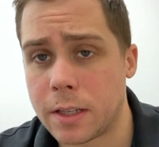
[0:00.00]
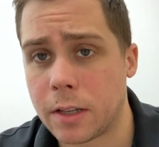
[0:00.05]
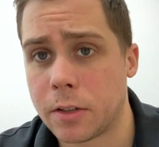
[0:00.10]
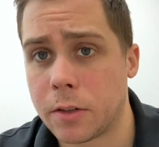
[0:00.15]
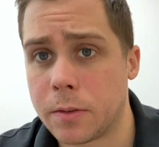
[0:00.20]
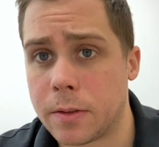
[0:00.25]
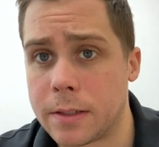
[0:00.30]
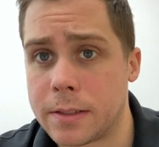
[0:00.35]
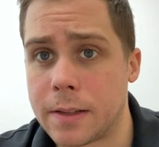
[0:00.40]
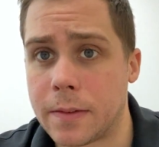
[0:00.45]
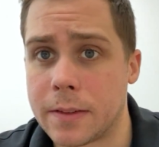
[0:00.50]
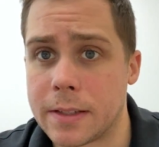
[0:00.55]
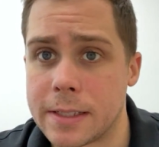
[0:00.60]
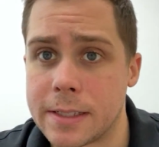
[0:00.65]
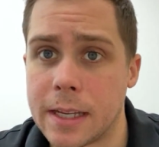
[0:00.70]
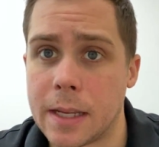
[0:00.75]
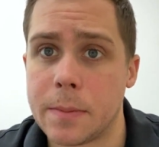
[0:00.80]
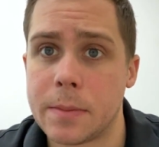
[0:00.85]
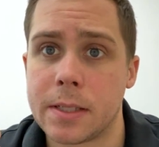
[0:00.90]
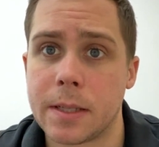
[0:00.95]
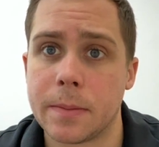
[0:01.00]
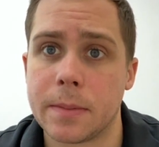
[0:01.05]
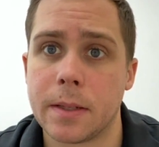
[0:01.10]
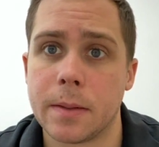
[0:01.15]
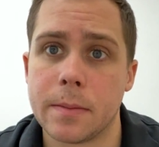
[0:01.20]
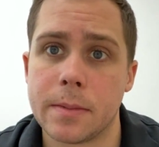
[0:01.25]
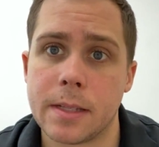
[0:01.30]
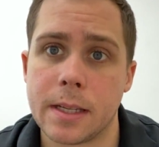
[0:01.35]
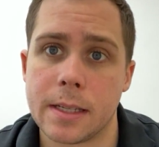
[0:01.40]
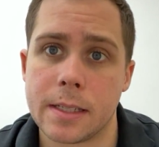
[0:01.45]
telling you I was having the same
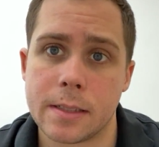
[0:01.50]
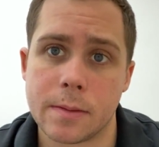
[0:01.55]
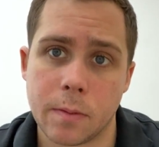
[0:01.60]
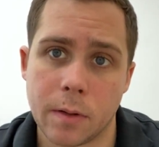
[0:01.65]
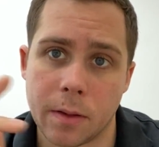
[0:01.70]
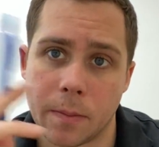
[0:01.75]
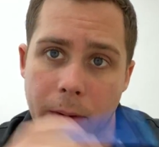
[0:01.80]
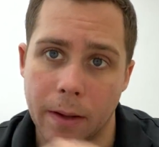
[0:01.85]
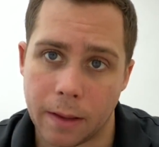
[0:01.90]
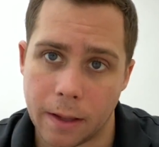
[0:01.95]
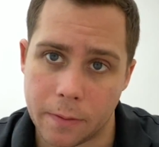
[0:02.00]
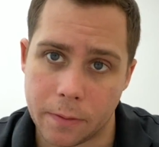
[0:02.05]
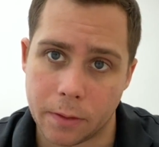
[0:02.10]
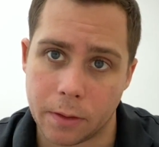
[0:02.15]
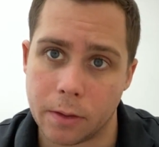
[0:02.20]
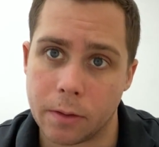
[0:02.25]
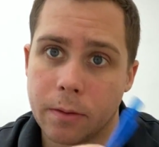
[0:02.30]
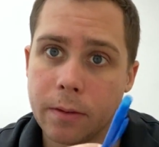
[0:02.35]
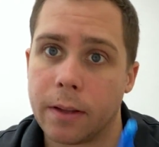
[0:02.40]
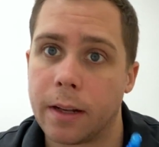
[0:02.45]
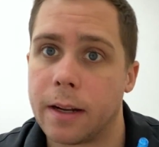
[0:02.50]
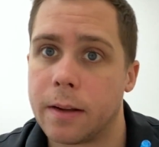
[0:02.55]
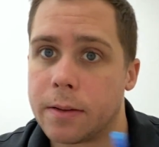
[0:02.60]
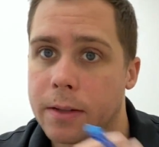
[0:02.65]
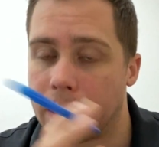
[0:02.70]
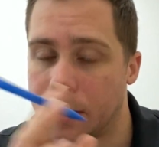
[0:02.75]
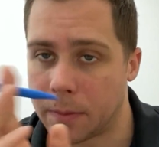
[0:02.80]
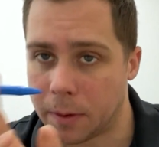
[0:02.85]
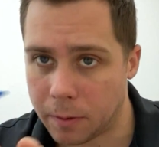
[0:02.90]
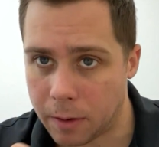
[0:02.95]
symptoms as with my left glute that I
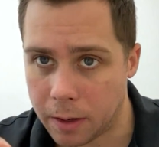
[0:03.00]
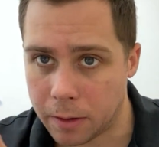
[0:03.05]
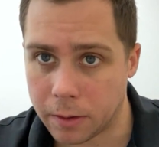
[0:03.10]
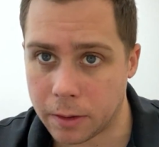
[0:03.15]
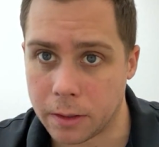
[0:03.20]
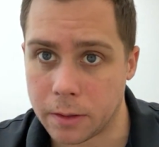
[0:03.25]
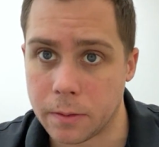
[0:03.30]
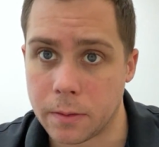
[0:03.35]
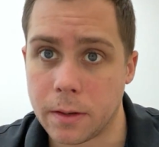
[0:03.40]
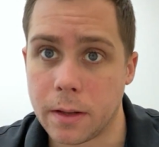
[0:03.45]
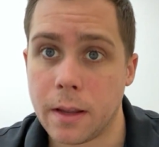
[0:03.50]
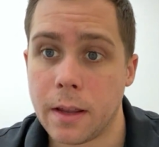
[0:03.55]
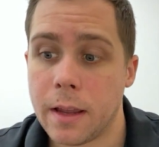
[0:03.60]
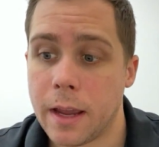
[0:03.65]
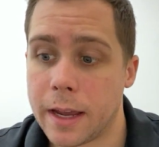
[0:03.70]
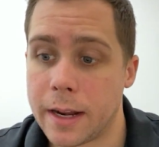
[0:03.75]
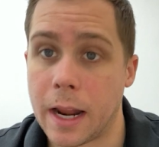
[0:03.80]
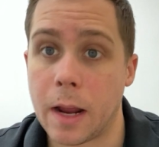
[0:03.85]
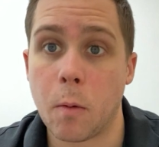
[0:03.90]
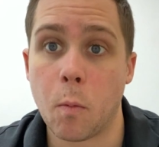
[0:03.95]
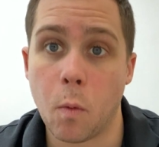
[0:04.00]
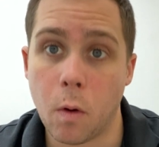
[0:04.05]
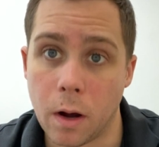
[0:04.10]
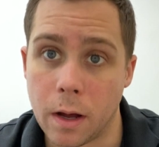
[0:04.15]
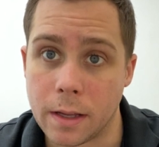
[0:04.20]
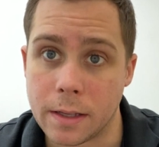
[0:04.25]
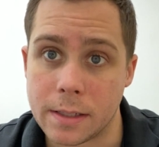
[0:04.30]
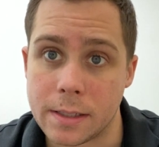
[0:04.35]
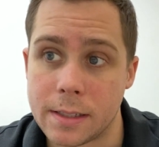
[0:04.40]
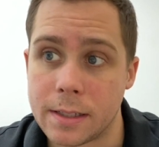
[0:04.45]
had my right glute. And I
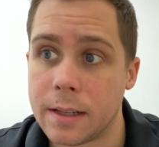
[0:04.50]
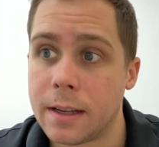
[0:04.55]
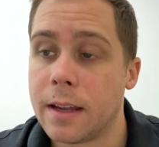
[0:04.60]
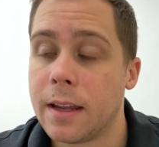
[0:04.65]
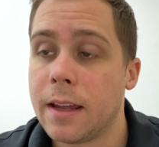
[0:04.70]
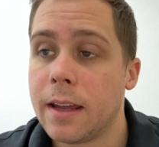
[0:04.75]
was.